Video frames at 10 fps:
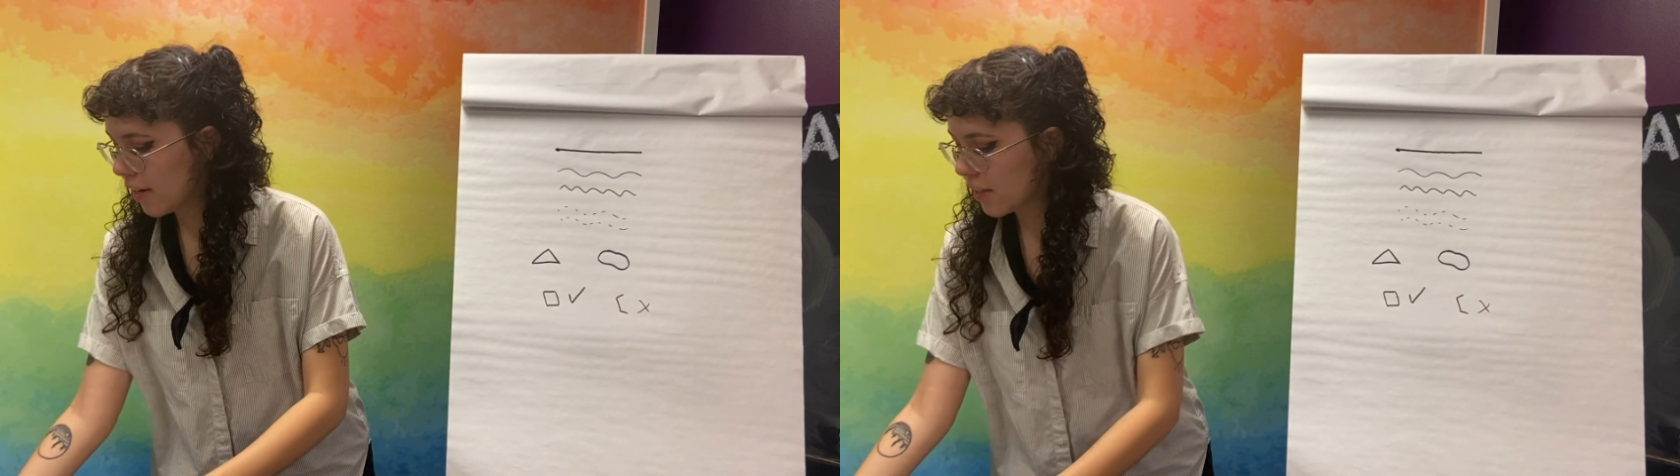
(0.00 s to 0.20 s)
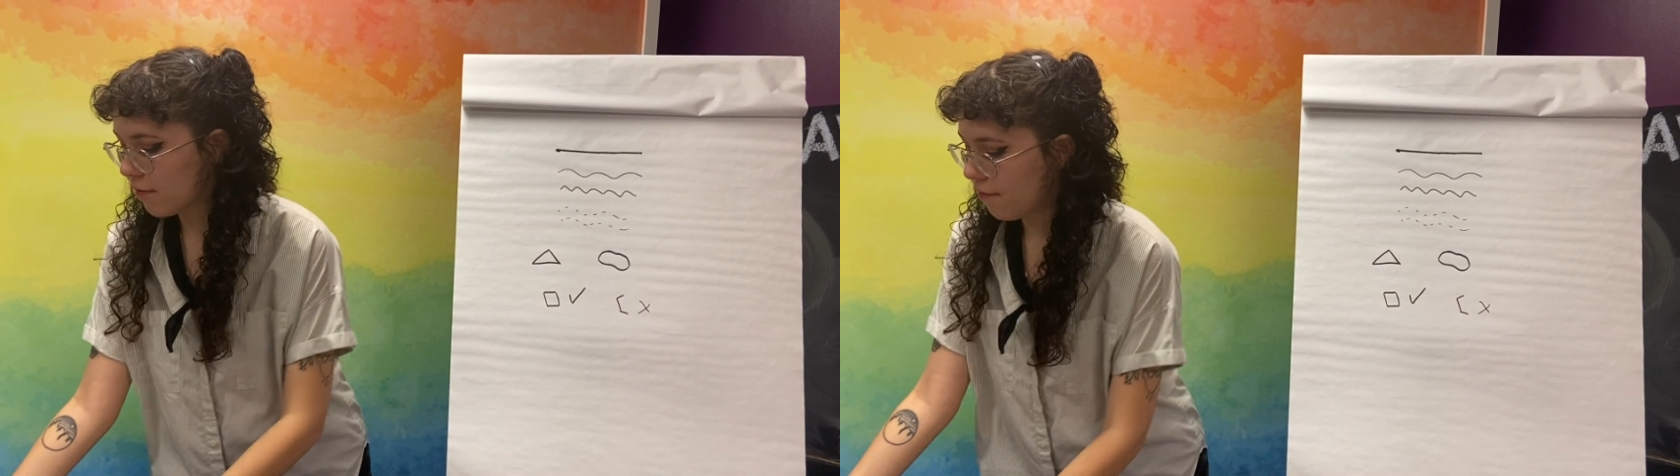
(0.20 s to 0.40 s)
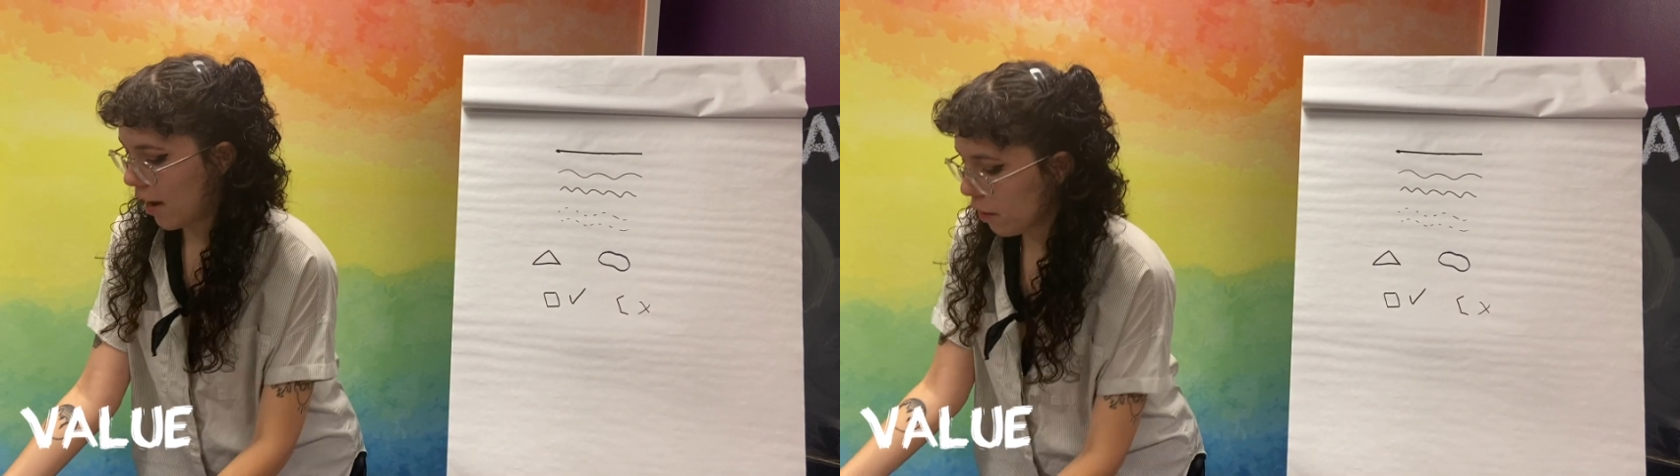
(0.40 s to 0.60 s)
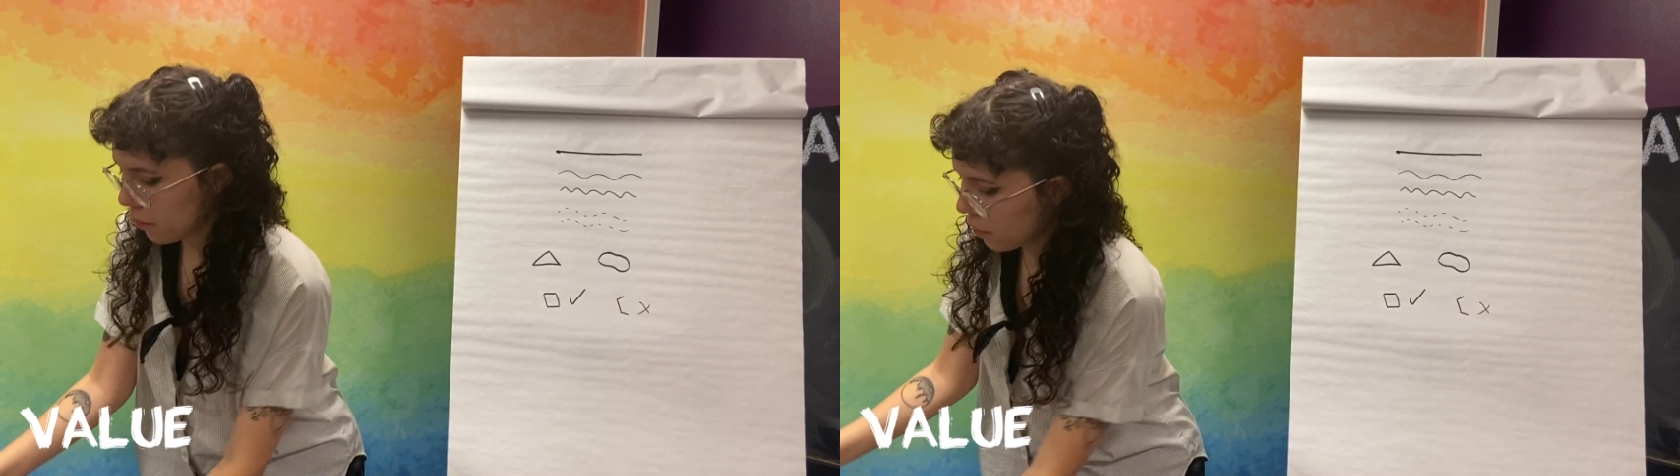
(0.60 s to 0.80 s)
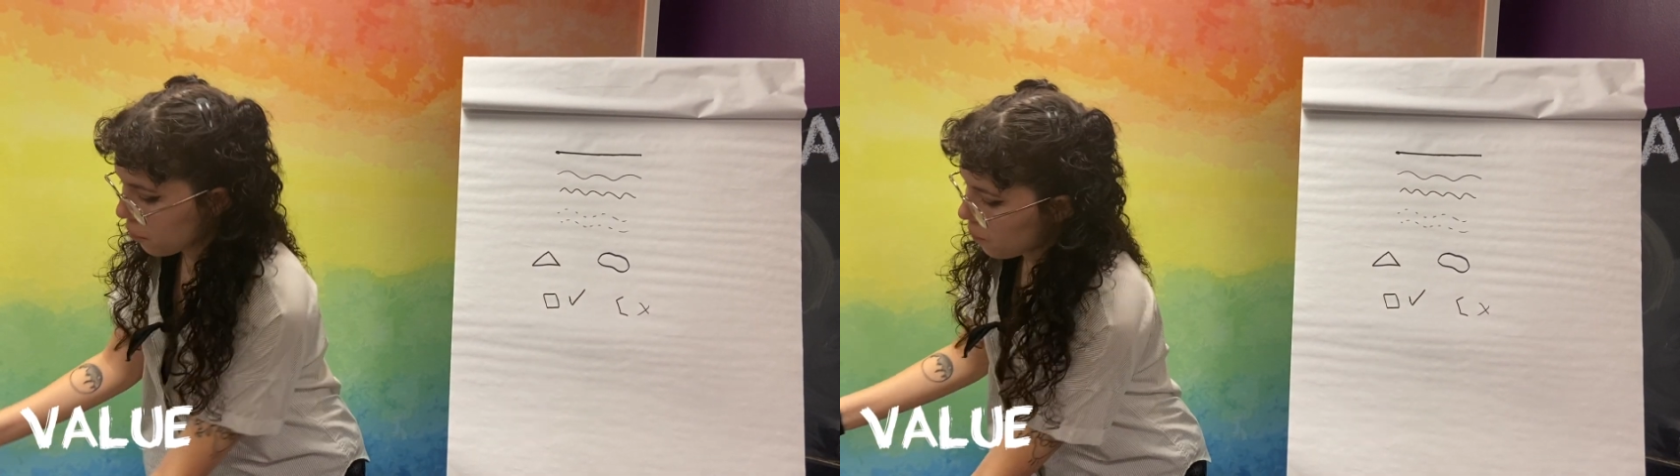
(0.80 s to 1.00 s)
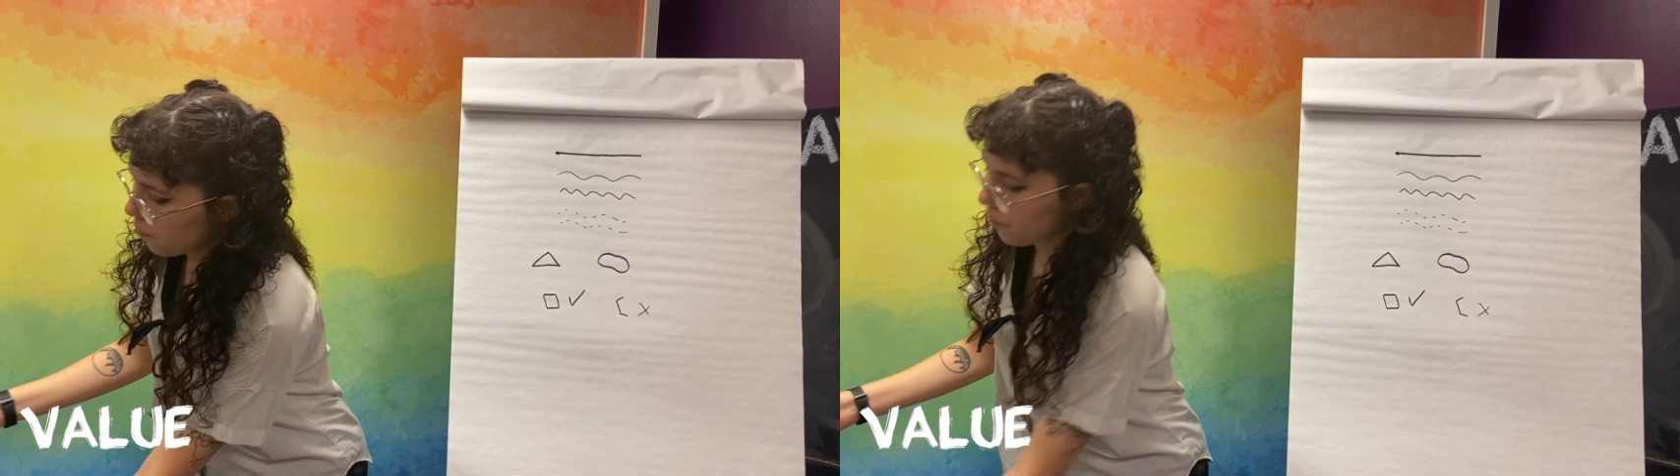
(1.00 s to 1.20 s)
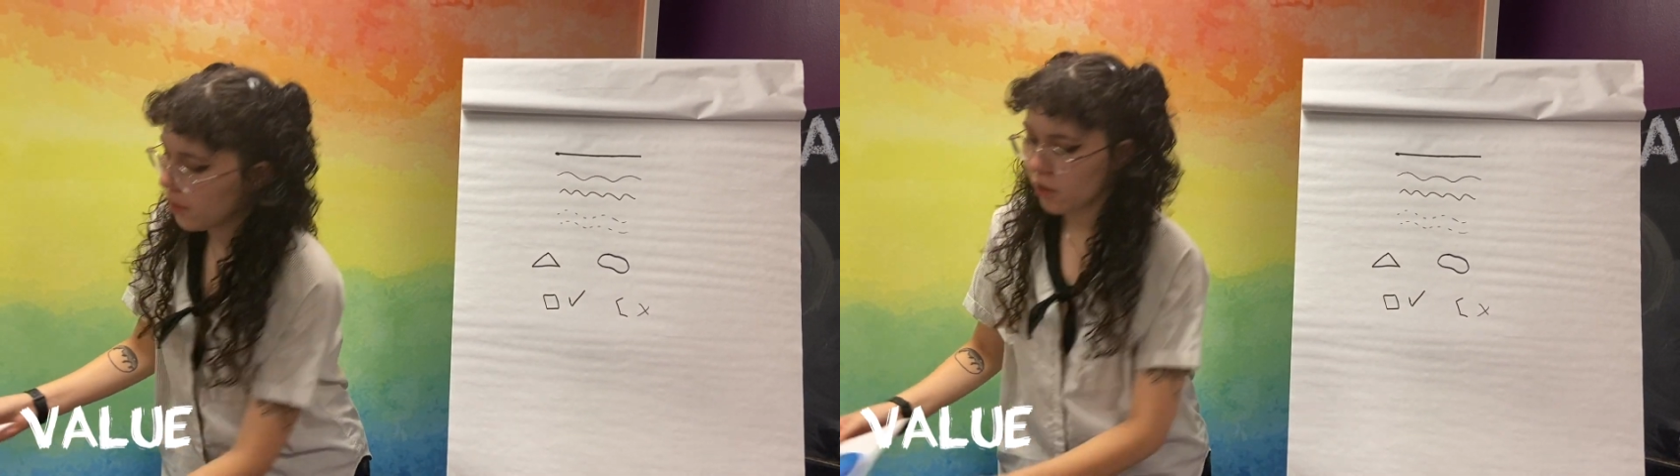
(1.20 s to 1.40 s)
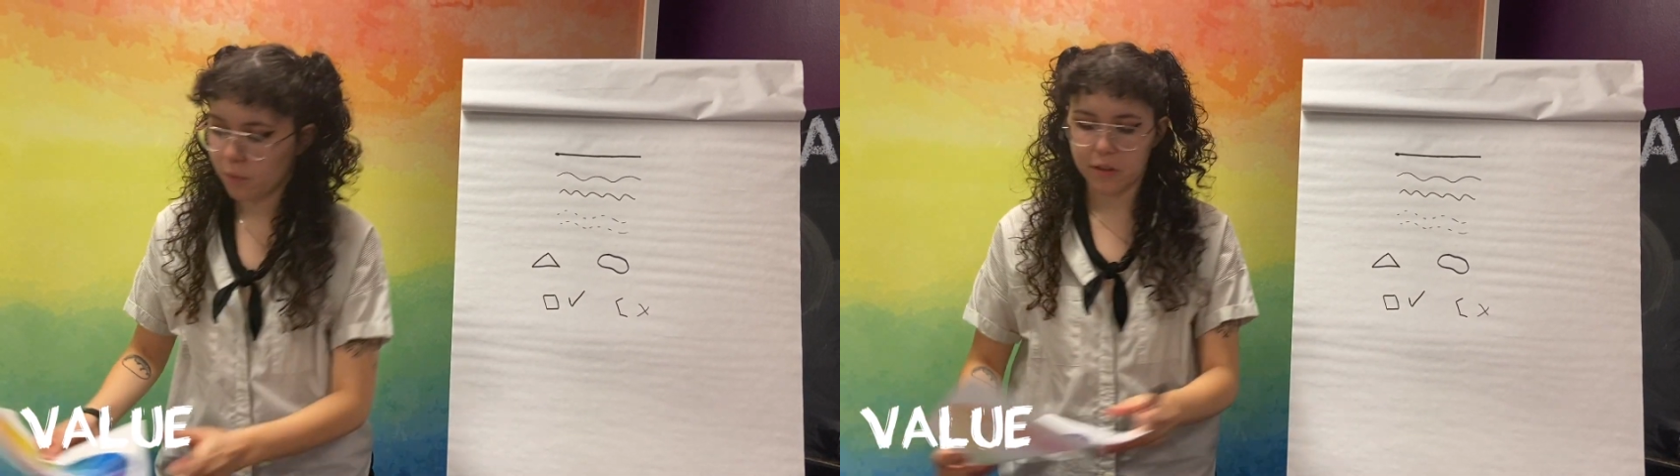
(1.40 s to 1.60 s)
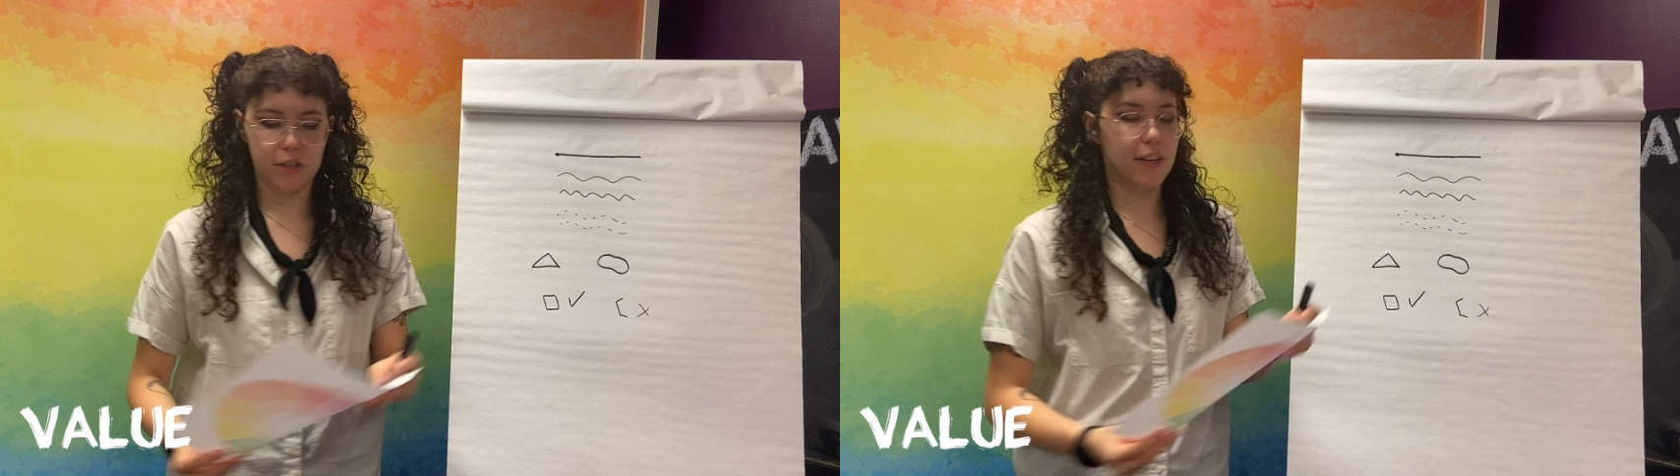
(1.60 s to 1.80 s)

is value, which